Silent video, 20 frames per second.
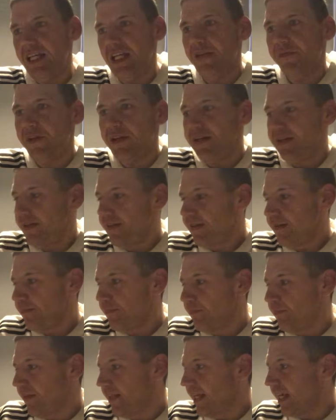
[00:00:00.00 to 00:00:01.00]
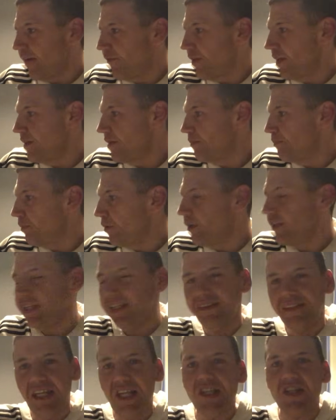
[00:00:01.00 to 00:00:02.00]
even give you the bloody
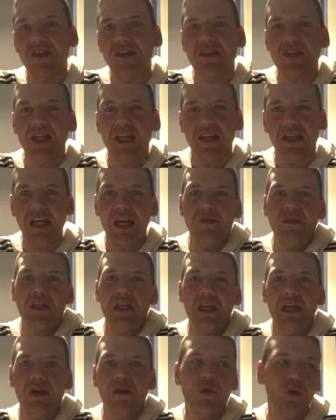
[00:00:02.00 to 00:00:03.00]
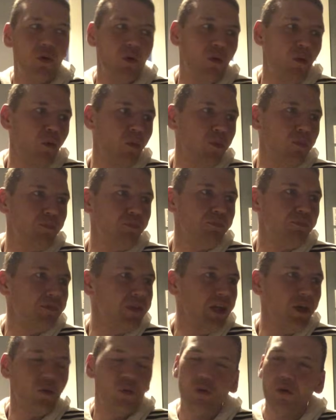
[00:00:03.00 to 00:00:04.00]
decency of giving you
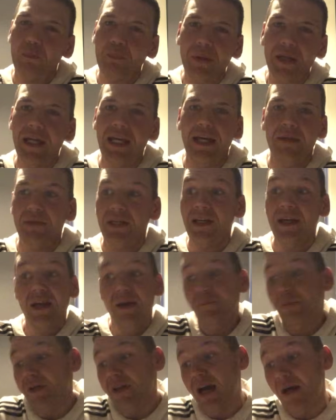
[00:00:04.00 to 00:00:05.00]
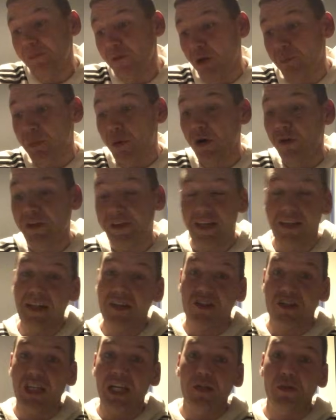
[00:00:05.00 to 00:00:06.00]
your whole pay. I mean, but I'm not bothered. I
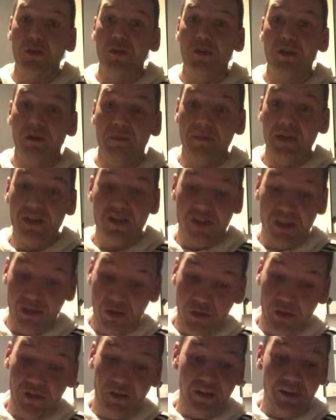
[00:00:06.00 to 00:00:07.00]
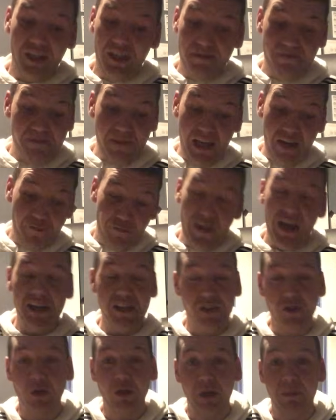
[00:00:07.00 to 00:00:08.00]
did say to them, I said, look, if
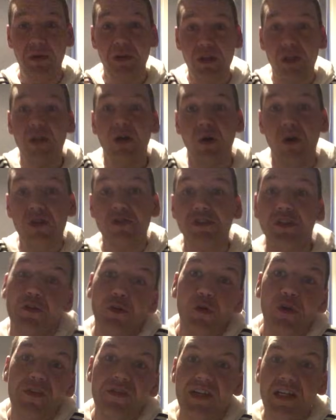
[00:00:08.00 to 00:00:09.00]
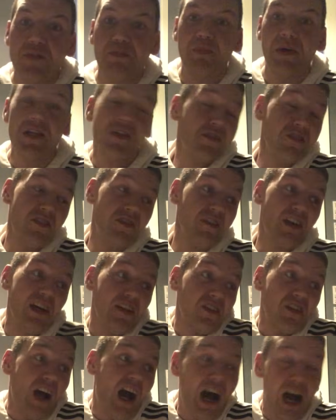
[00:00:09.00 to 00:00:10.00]
that's going to be the cost of doing this business,
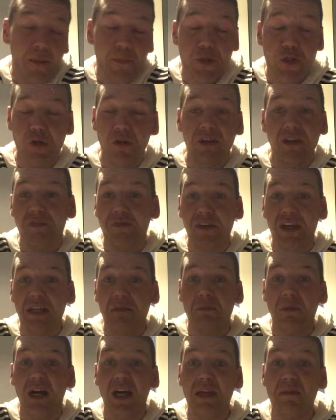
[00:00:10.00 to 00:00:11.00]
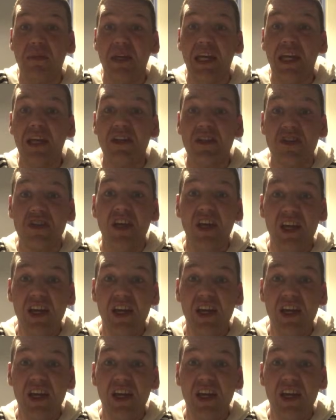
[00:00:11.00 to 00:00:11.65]
that's absolutely fine by me. It's